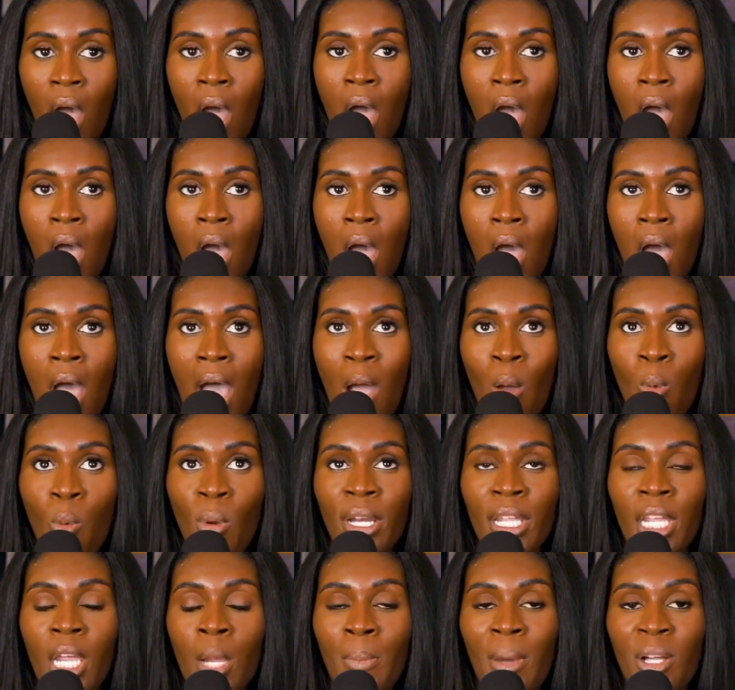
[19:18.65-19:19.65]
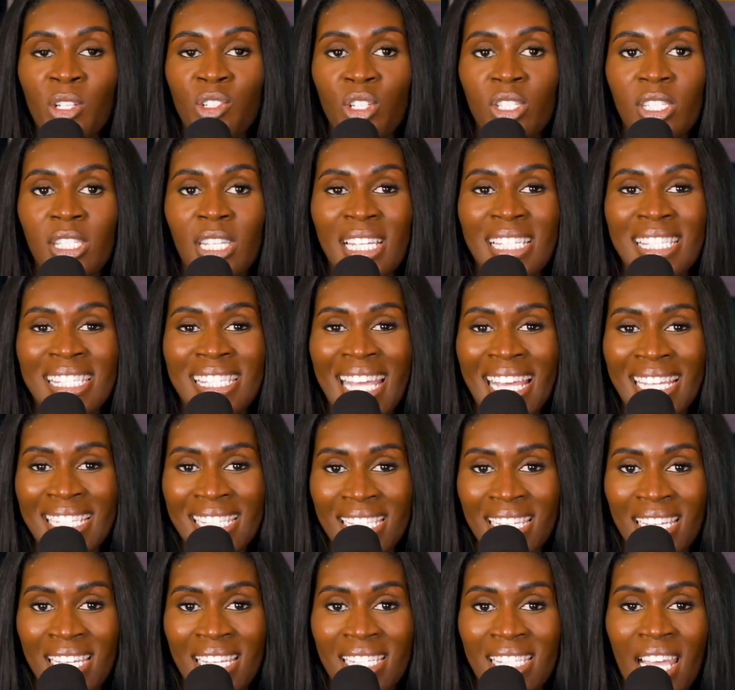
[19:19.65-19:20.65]
I want to hear about your
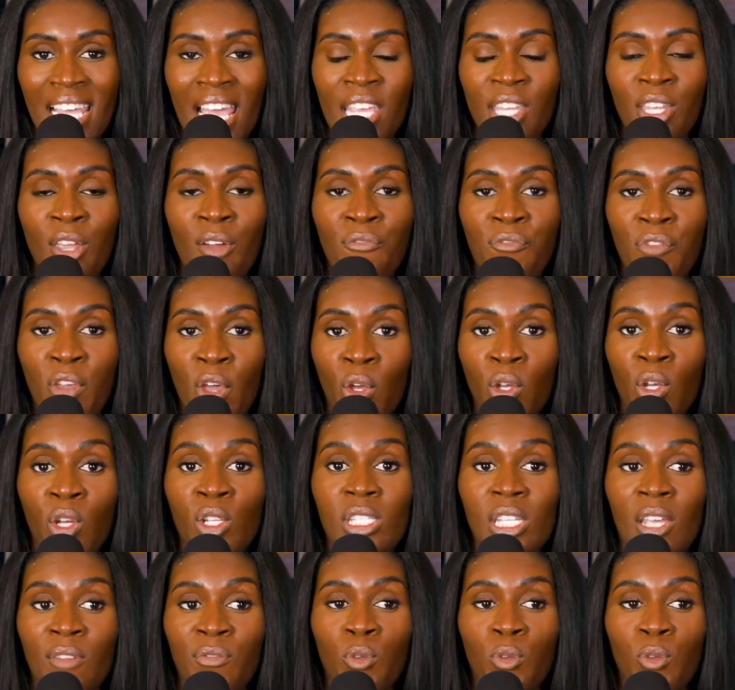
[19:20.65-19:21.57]
successes and your failures.